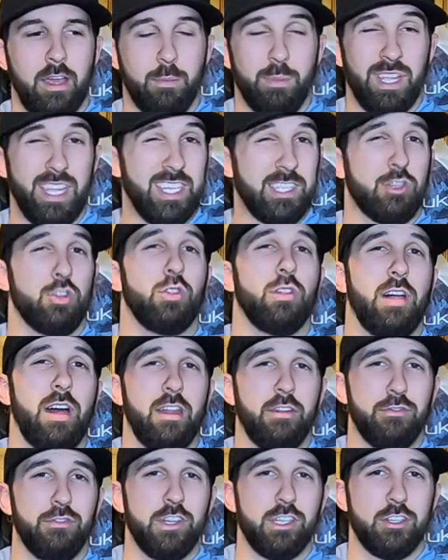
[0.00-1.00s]
Been catching a lot
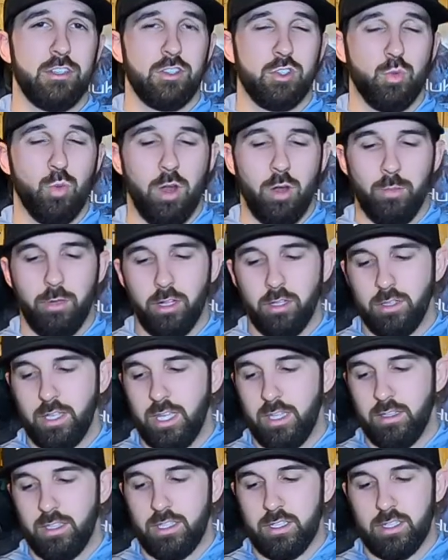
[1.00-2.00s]
of fish on square bill lately,